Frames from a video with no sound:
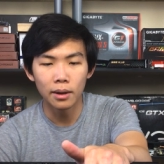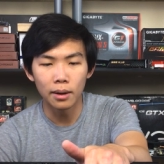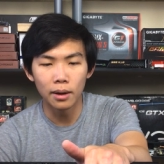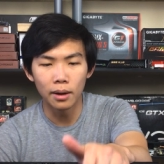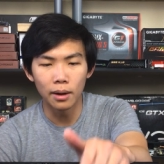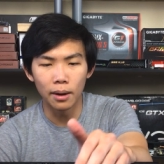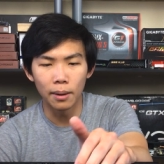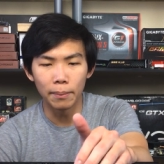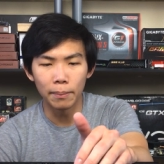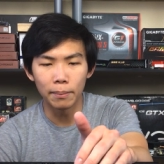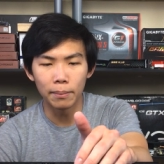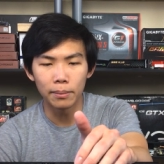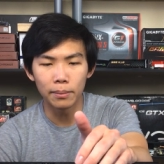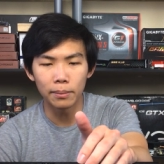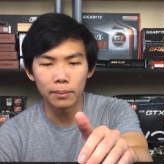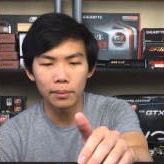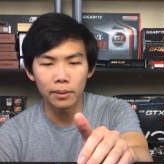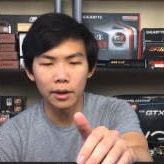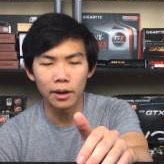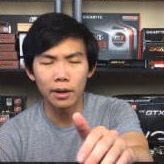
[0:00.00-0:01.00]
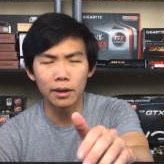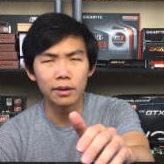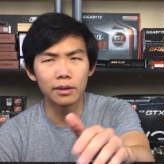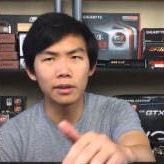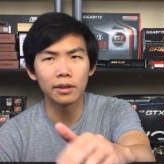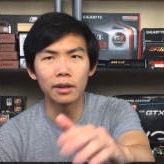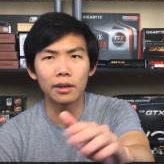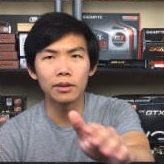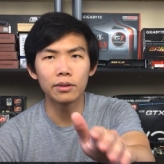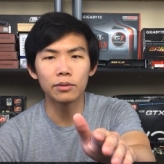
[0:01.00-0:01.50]
uh,
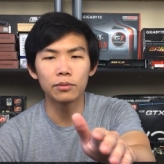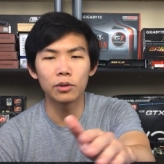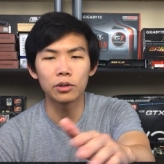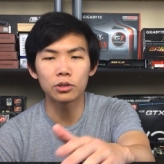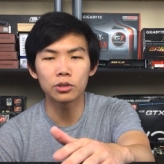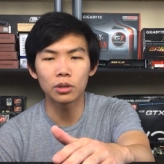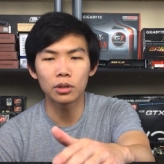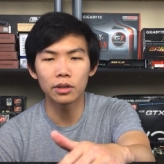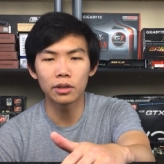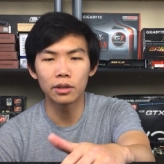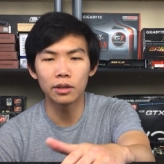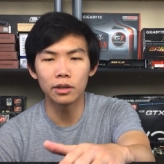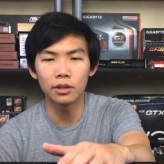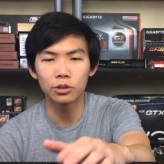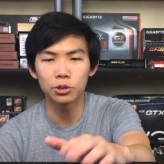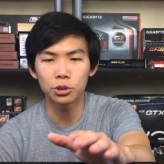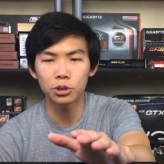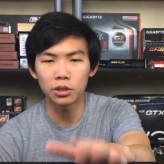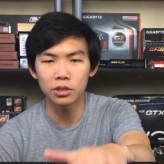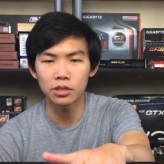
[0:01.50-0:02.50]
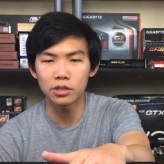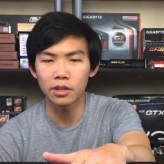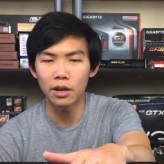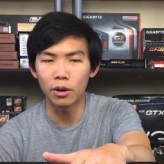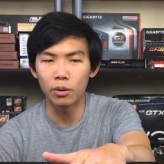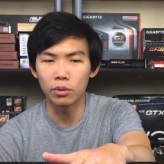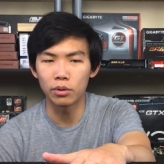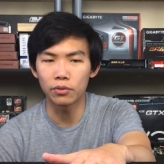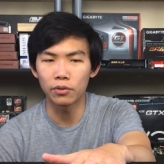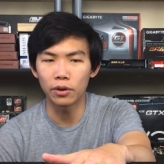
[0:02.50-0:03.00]
and then eventually it shuts
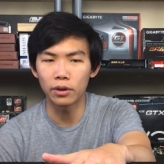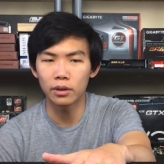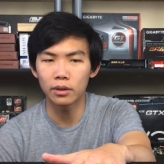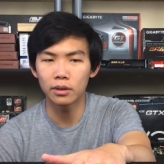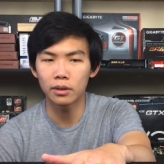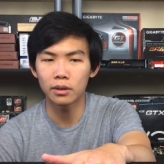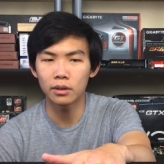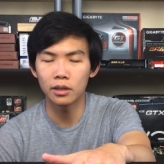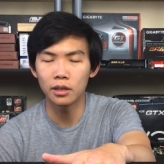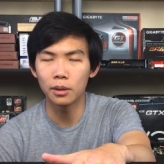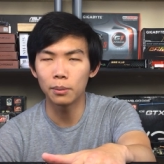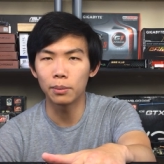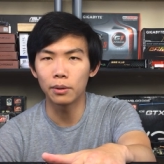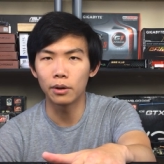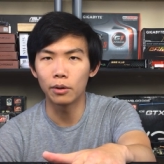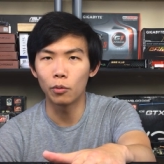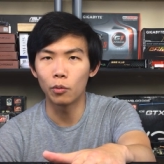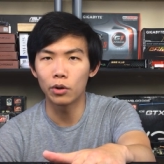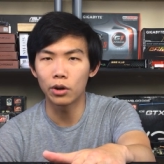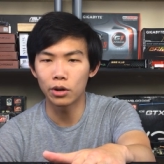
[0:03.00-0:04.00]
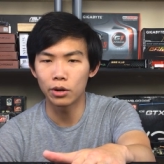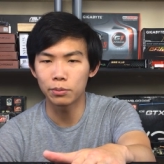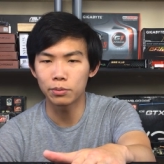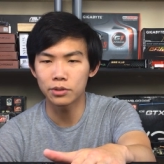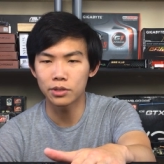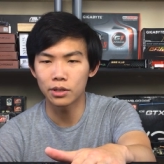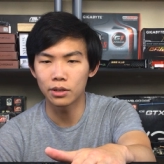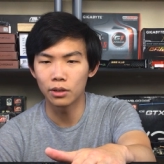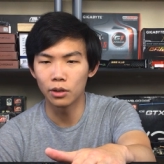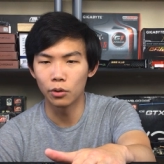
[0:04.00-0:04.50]
down if I keep a one hundred
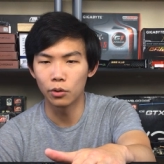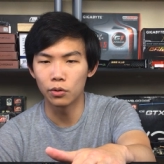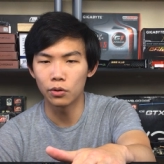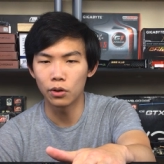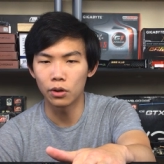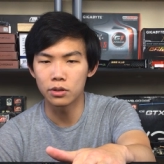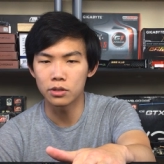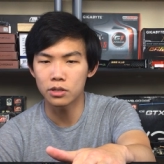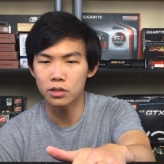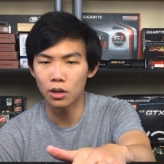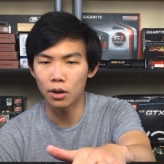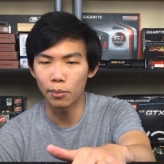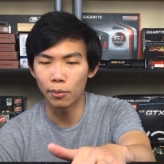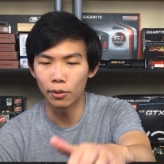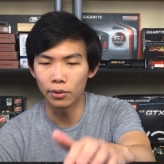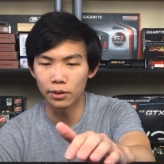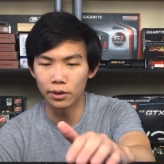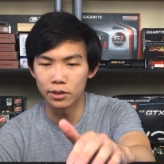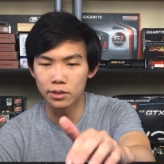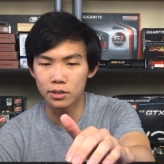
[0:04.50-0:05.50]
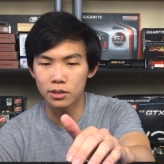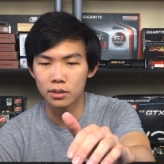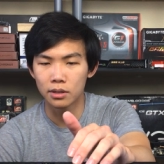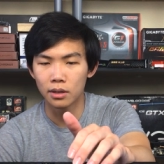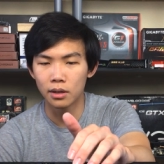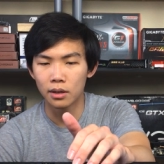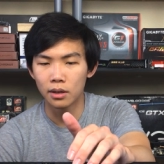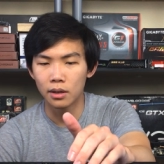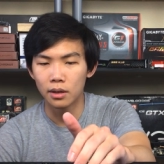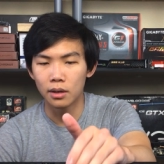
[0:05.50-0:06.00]
percent load non-stop on this,
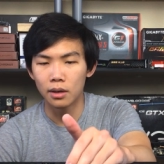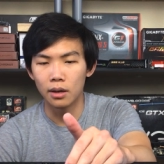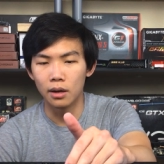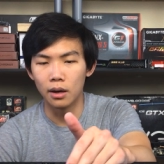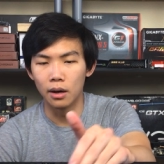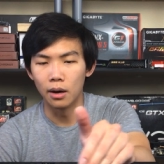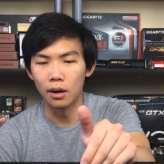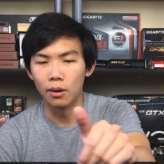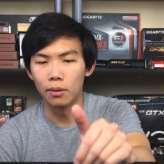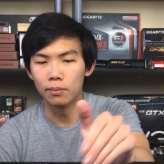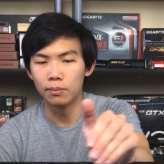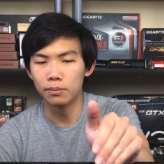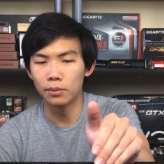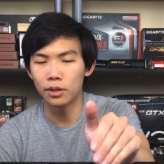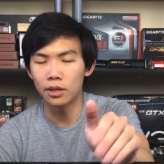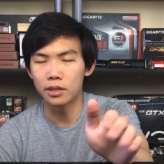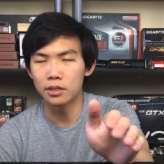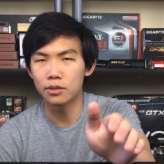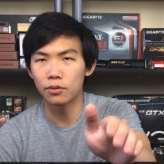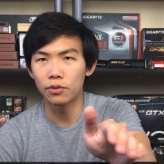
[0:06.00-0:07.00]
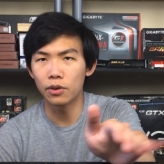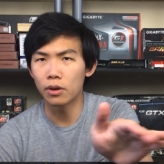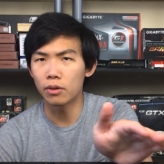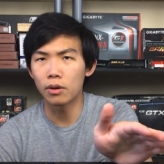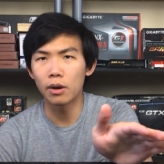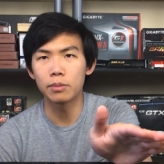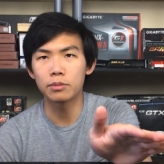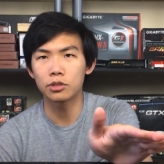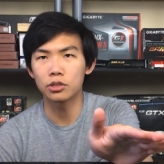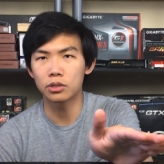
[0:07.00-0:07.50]
uh, because the V R
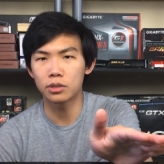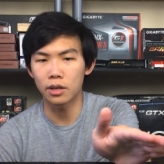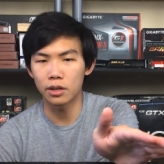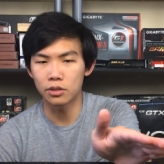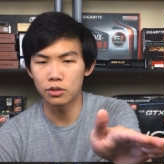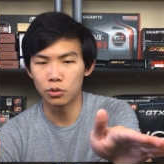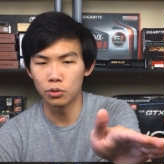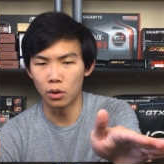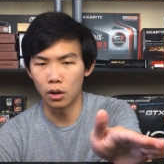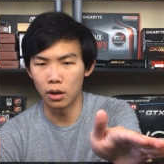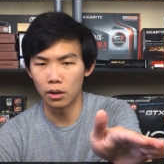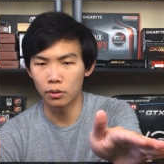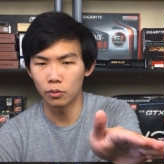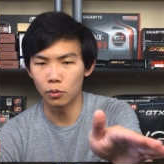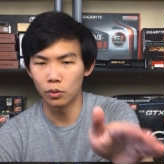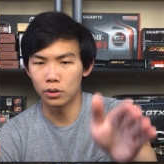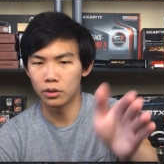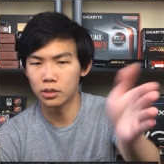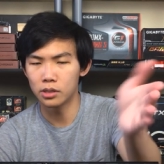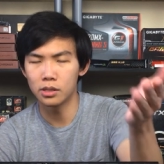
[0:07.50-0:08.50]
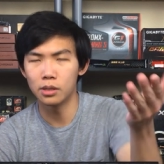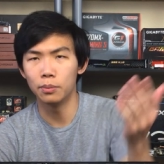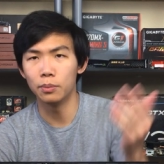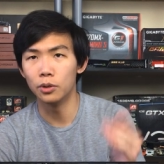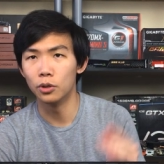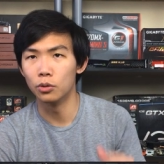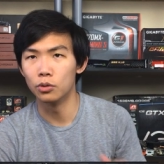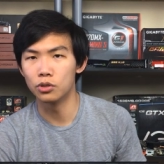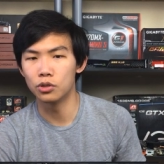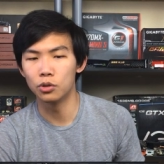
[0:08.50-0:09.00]
Ms just get too hot while the C
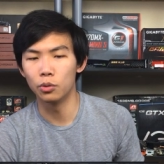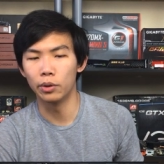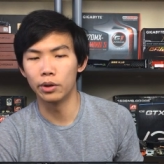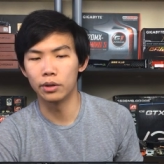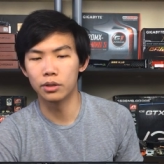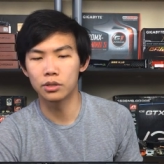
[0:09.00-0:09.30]
P U is doing